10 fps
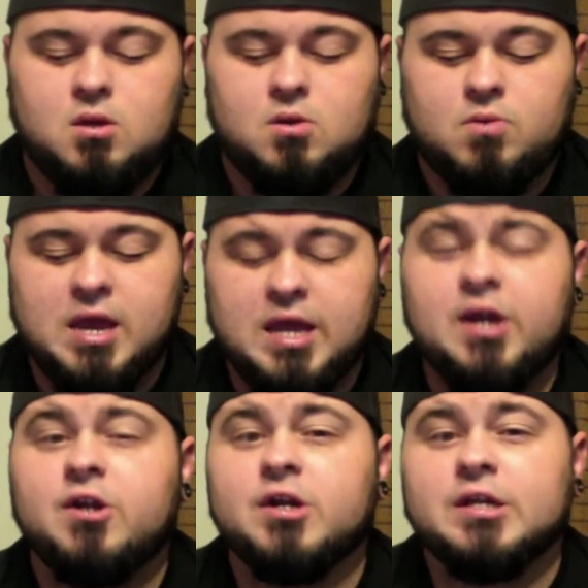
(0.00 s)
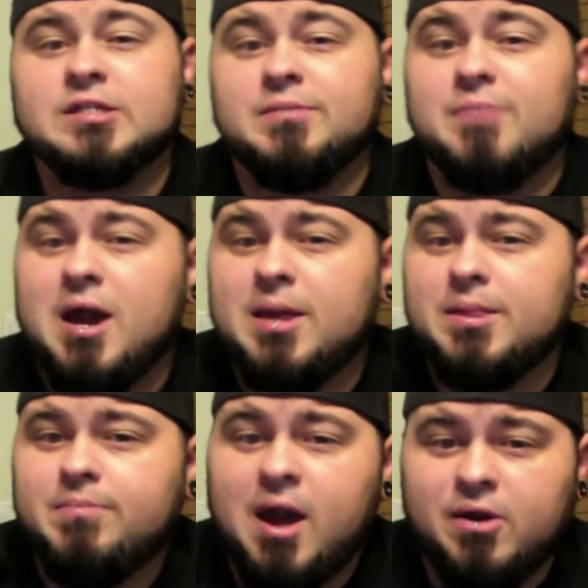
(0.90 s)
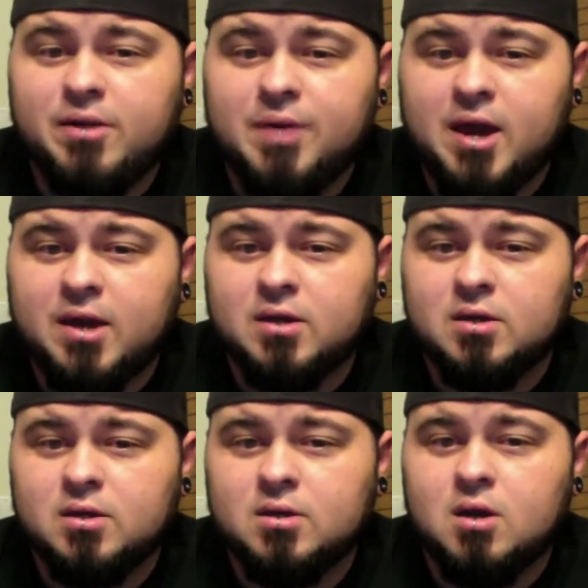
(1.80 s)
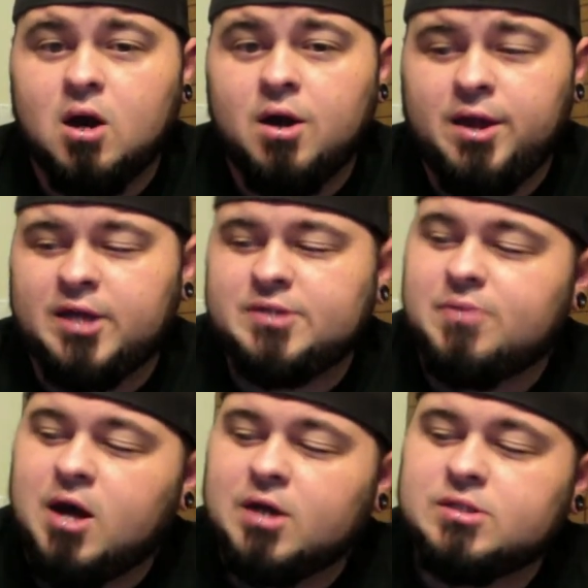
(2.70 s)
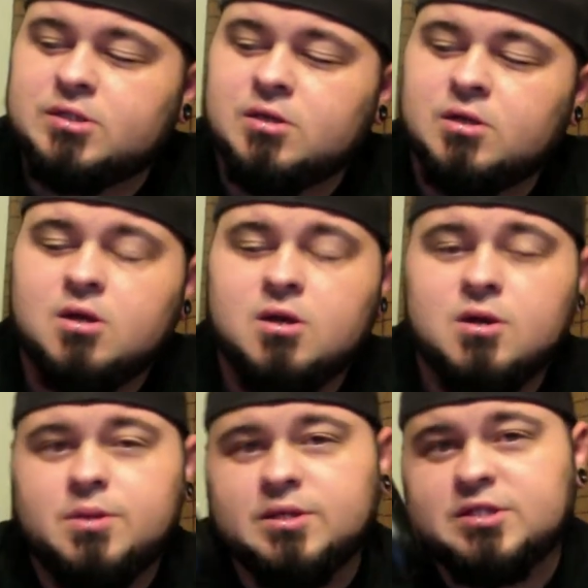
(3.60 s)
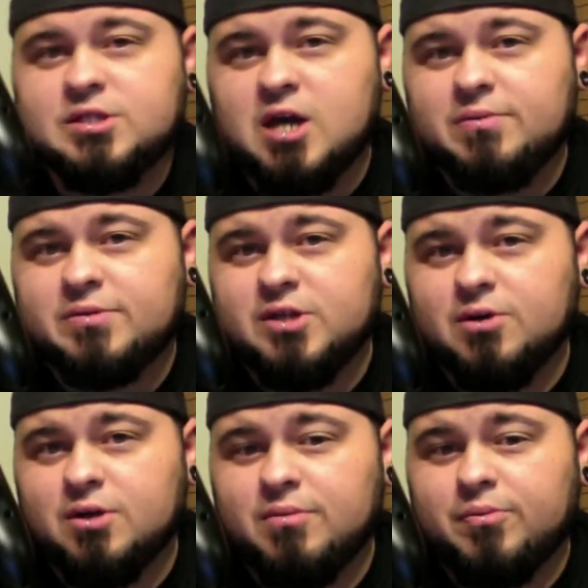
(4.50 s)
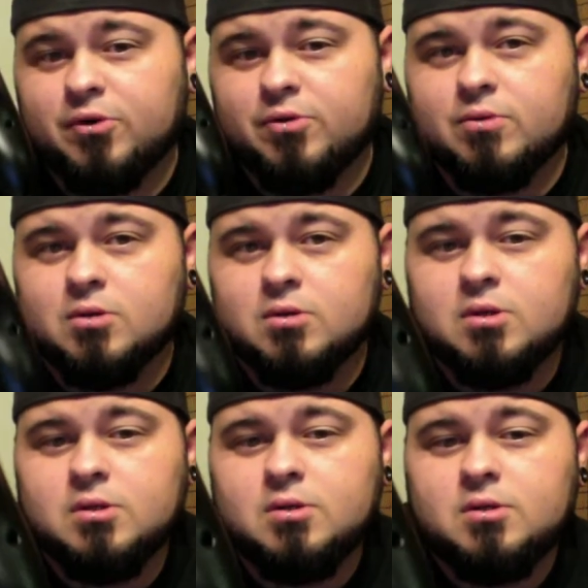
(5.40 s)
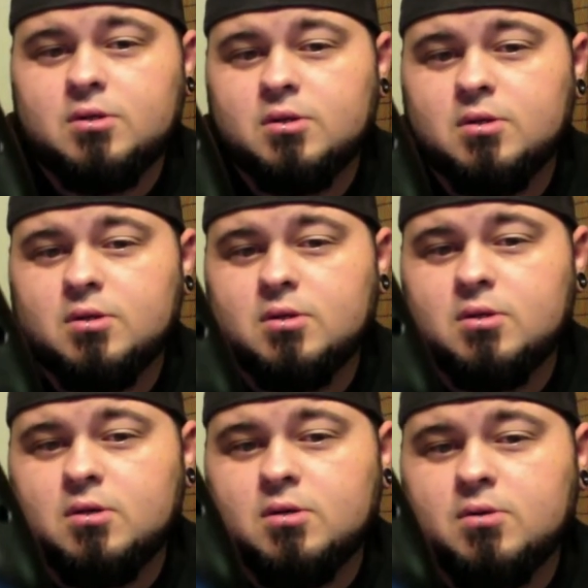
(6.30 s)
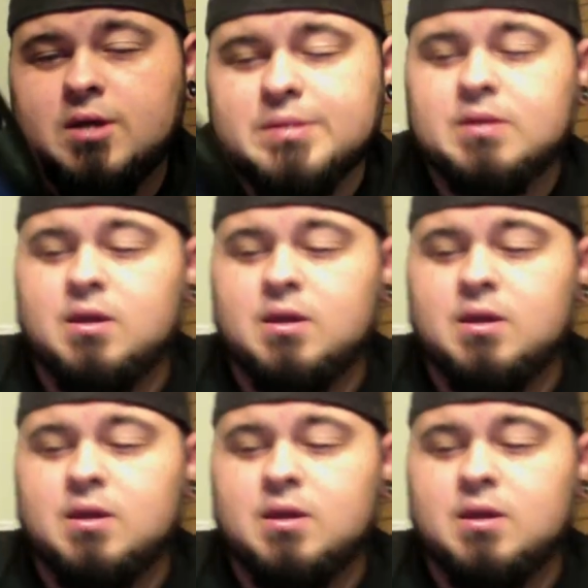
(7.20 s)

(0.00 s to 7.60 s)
Right here, you're going to see behind the battery pack on Xbox the Scuf seal of approval. Right there.